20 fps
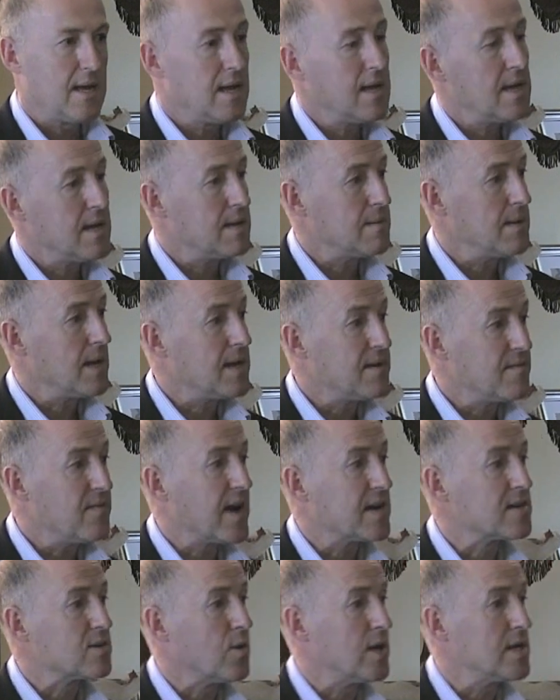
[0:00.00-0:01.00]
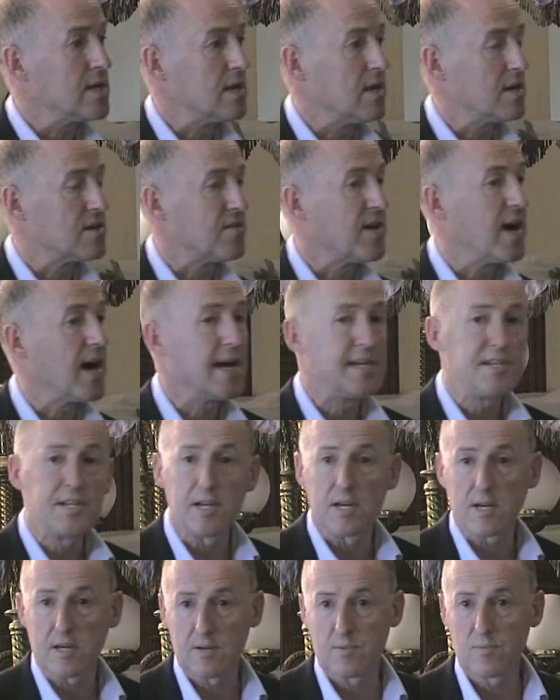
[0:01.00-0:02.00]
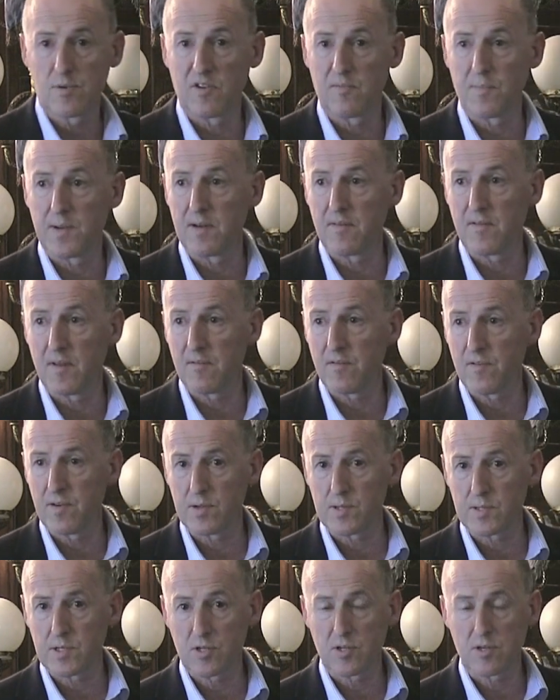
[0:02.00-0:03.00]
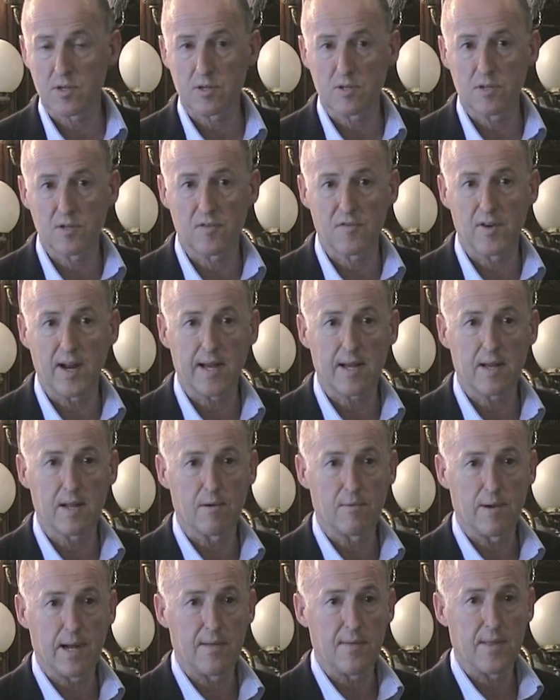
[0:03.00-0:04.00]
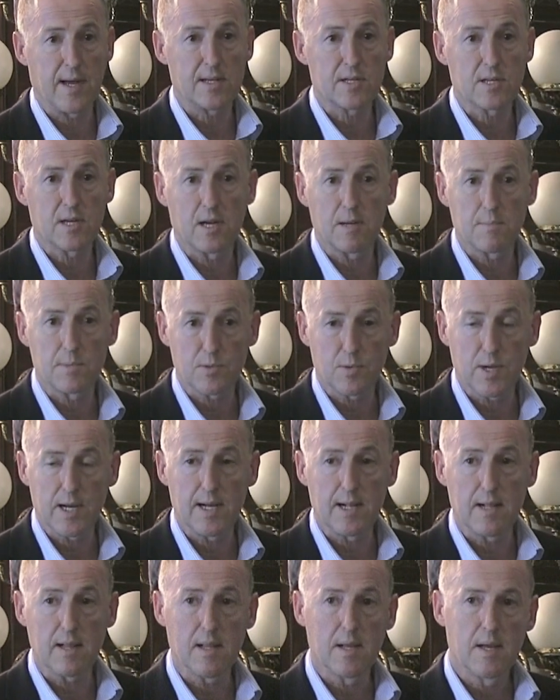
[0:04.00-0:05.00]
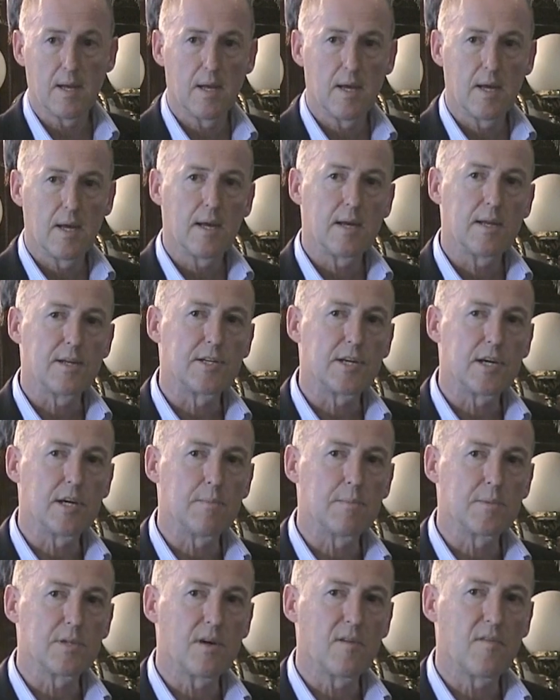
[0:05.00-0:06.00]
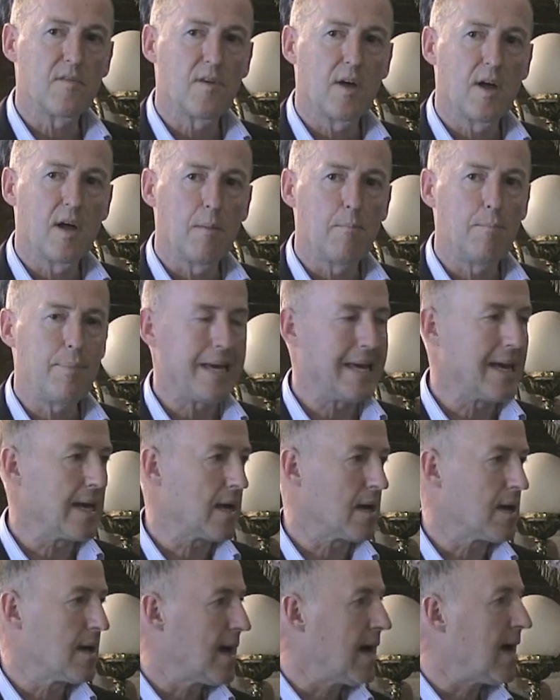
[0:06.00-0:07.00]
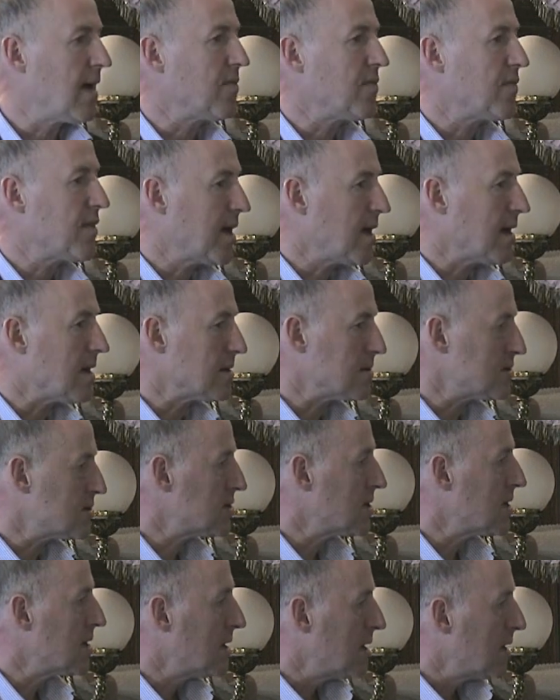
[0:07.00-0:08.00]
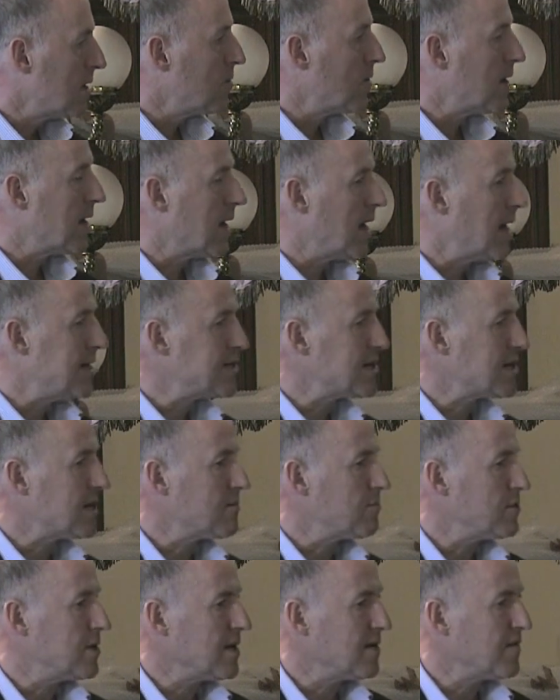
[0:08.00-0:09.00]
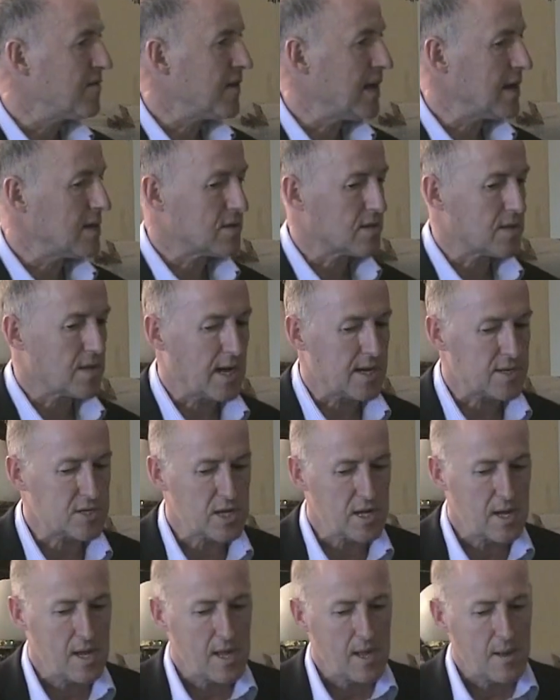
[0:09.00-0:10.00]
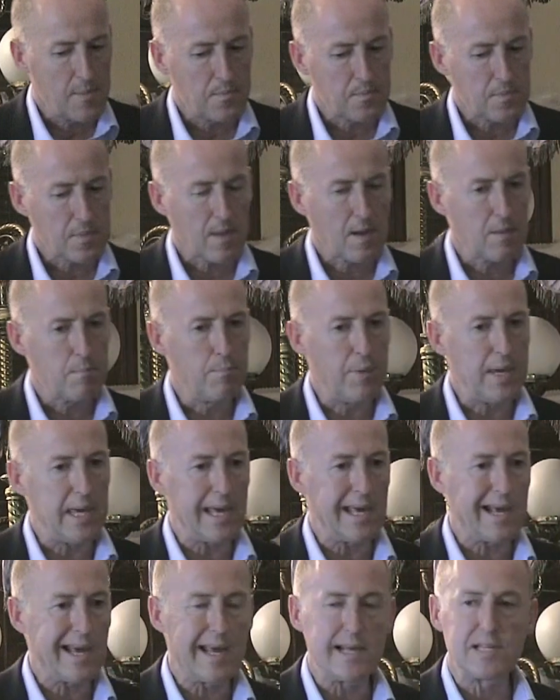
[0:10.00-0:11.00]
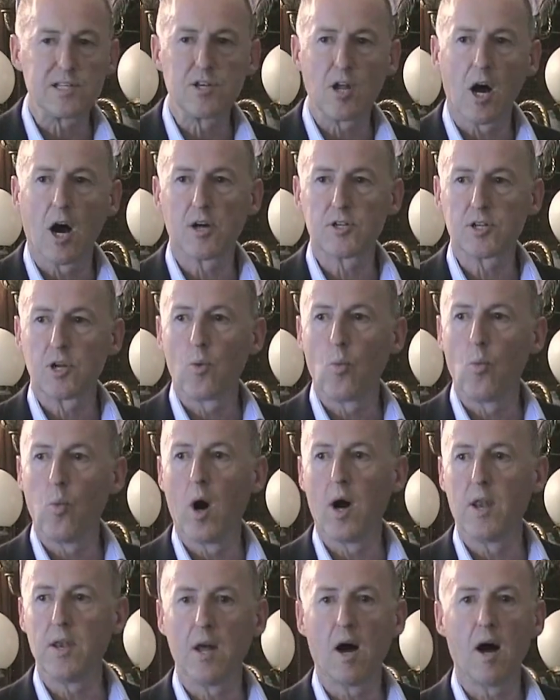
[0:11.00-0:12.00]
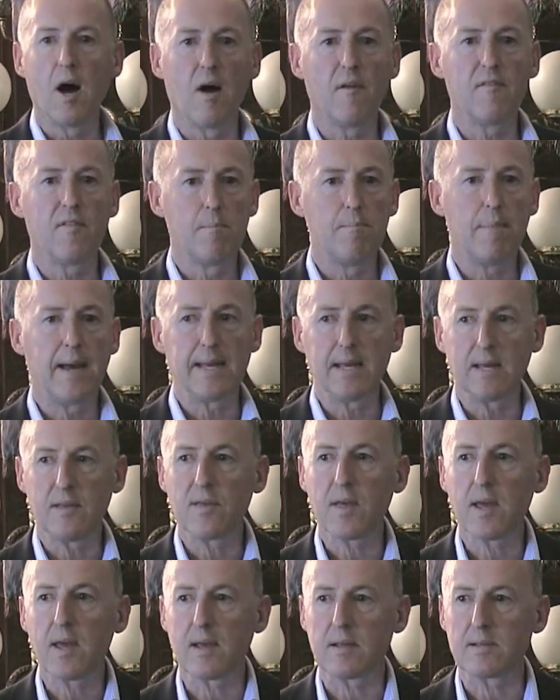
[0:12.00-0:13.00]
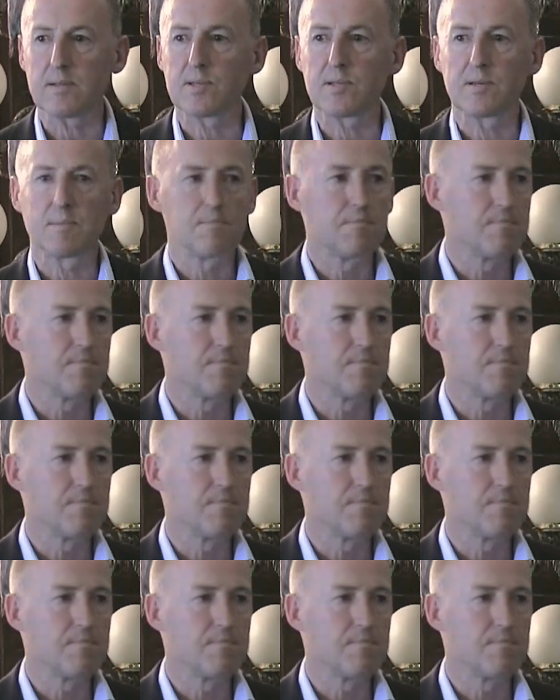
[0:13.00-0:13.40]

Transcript: In fact, quite a lot of Heidegger would have been of influence to Frankl around that time as well, in terms of being and things. where Heidegger really felt that being is not one of many things.